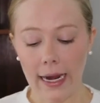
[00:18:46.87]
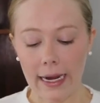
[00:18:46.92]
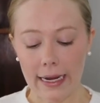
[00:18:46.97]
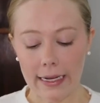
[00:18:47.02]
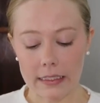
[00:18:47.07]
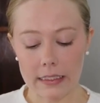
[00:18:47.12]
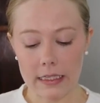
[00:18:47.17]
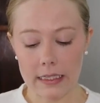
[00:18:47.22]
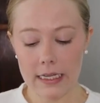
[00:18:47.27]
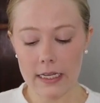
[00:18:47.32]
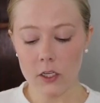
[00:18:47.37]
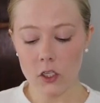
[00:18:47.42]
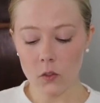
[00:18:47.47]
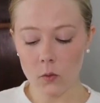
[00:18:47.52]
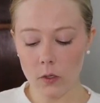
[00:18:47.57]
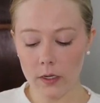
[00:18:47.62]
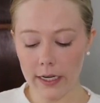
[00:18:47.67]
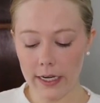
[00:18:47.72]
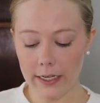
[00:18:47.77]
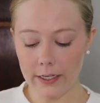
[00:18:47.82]
And
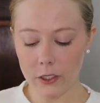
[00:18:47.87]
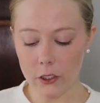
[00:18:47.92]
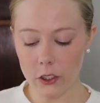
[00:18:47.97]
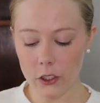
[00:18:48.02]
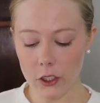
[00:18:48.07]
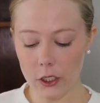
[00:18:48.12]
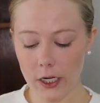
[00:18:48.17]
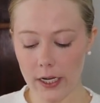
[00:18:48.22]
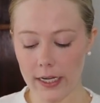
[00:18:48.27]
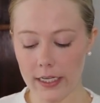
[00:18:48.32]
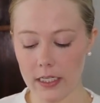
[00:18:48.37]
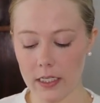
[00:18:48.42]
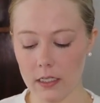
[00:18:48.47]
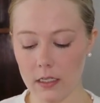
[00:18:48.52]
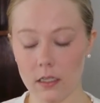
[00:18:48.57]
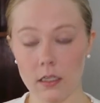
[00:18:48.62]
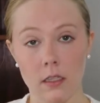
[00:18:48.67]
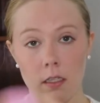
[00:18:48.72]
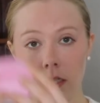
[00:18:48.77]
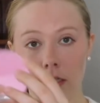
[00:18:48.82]
this one,
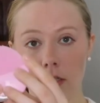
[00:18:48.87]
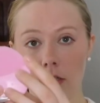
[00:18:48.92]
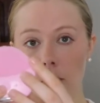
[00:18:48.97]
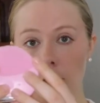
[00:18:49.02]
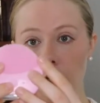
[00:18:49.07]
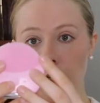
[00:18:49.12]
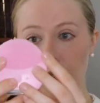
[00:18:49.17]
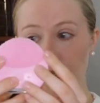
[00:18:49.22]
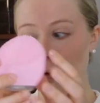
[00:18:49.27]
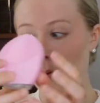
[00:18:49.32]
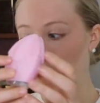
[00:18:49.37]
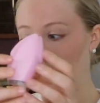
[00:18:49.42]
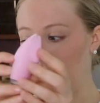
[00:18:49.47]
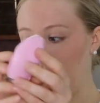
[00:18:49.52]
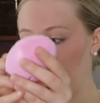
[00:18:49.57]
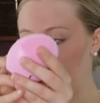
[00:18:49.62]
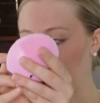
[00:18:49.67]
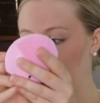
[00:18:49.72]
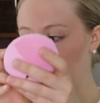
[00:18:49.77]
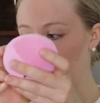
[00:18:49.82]
this is just the
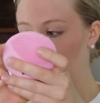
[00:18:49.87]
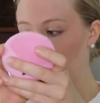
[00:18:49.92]
way it is.